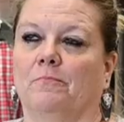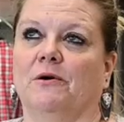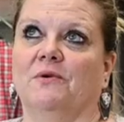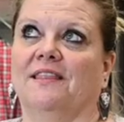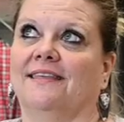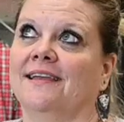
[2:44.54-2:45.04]
but
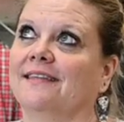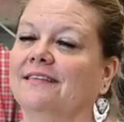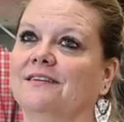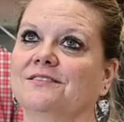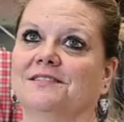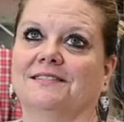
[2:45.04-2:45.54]
we think
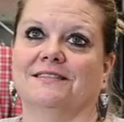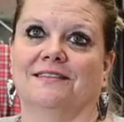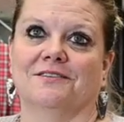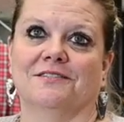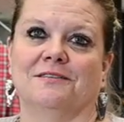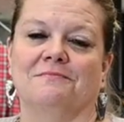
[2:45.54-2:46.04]
there's
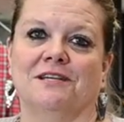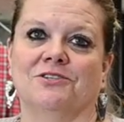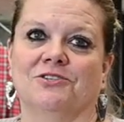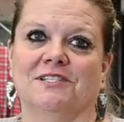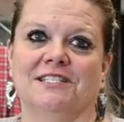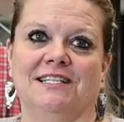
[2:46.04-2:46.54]
there's some
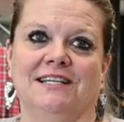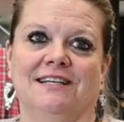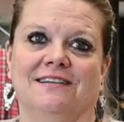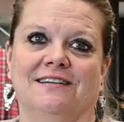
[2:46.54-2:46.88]
interesting